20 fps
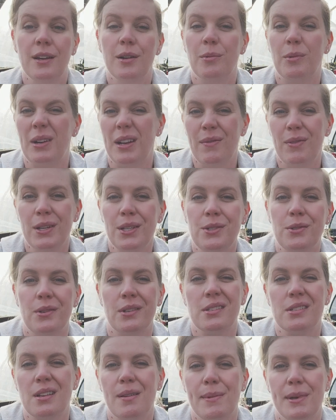Whenever you're
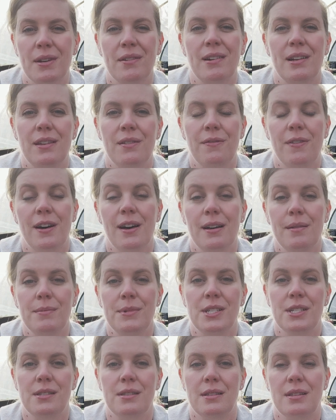doing something around the
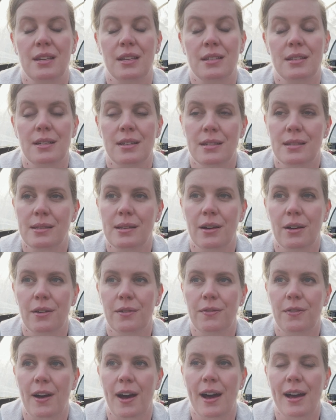farm, just think to
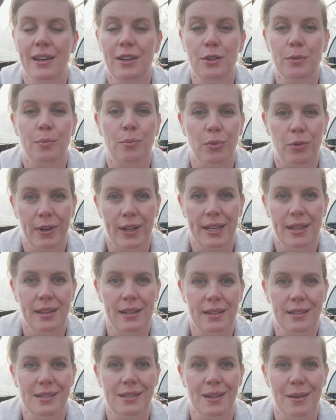yourself, are you
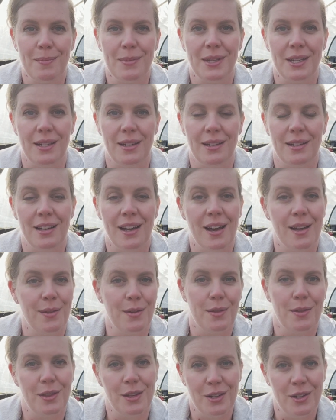breathing something in
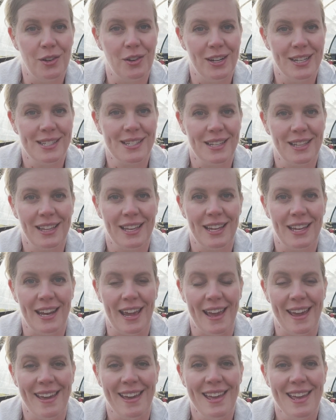other than nice clean
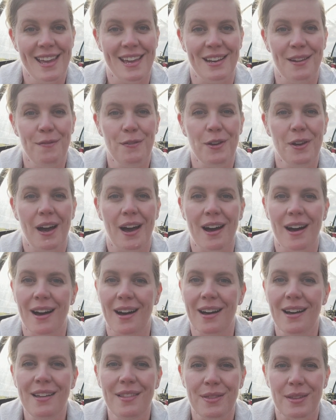air? And if you
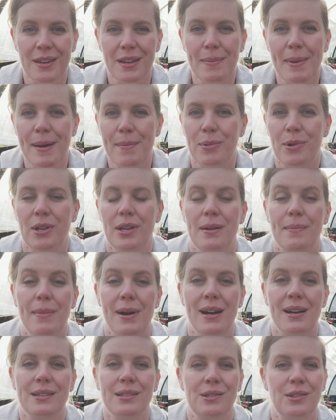are, think about putting a
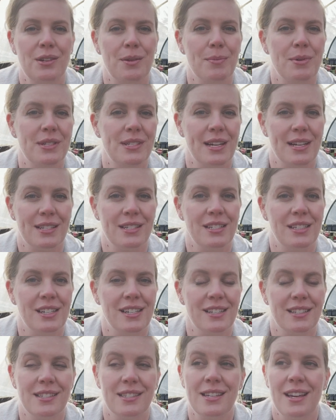mask on to protect your
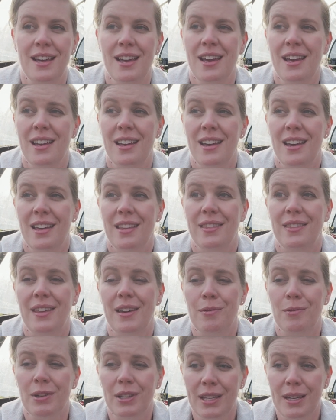lungs.
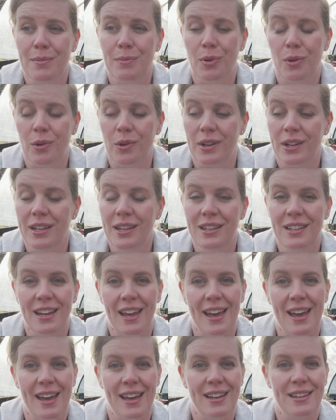They're really
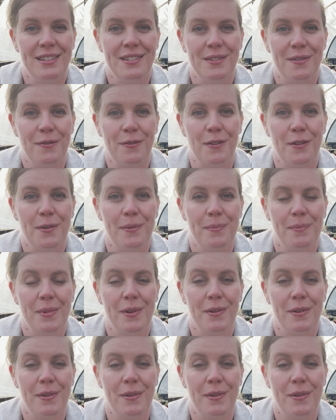important, and from